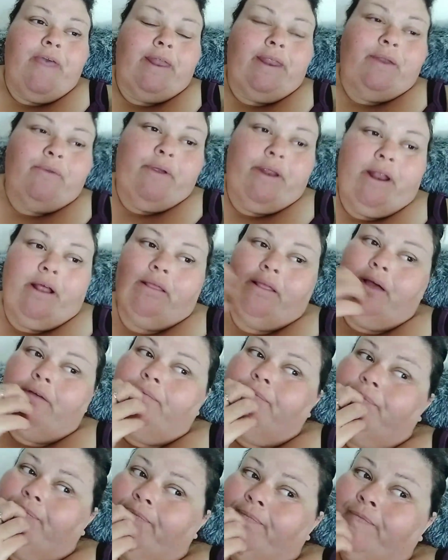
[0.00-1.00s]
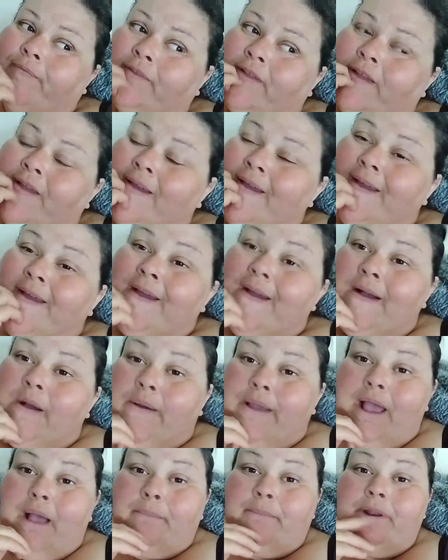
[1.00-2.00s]
that in right now, love.
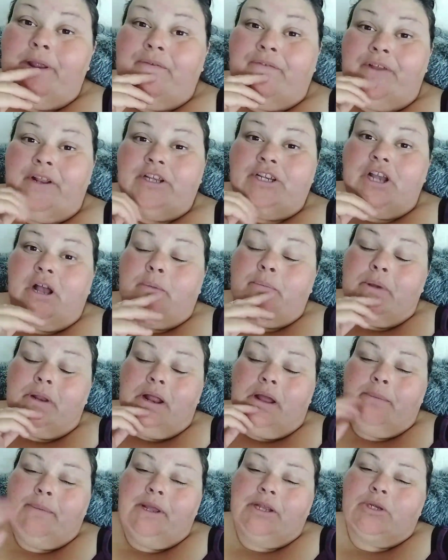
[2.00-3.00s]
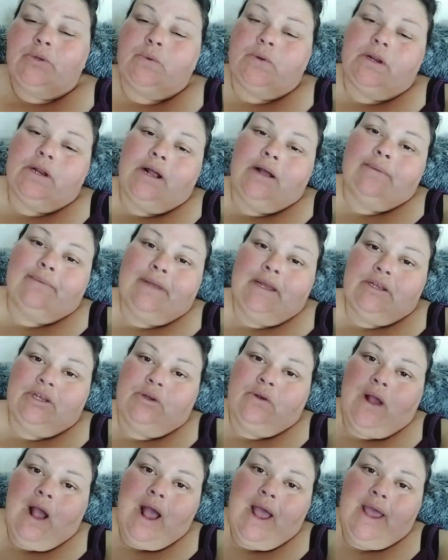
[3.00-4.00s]
Okay, I'm gonna finish helping hubby. I just wanted to
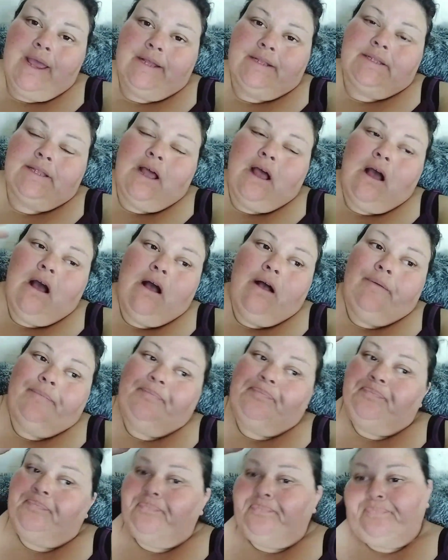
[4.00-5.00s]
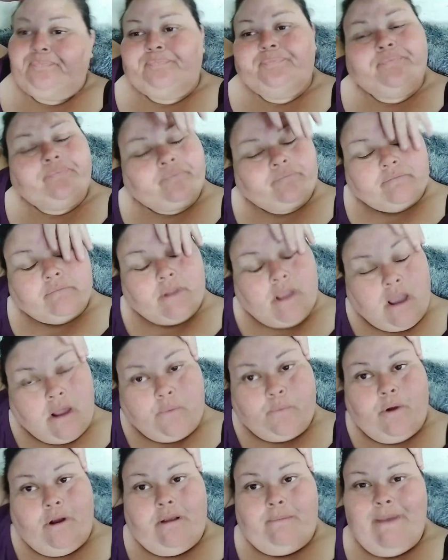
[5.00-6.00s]
update you guys um,
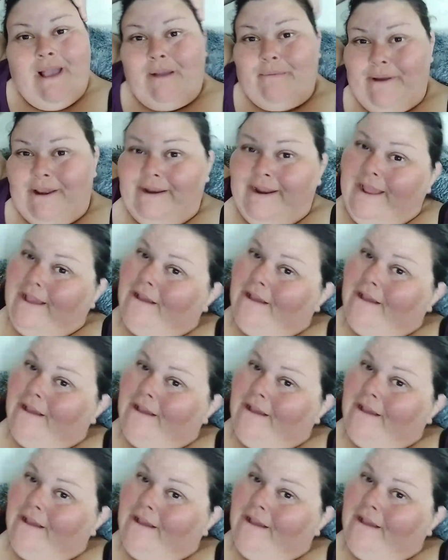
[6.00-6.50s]
on where I'm at right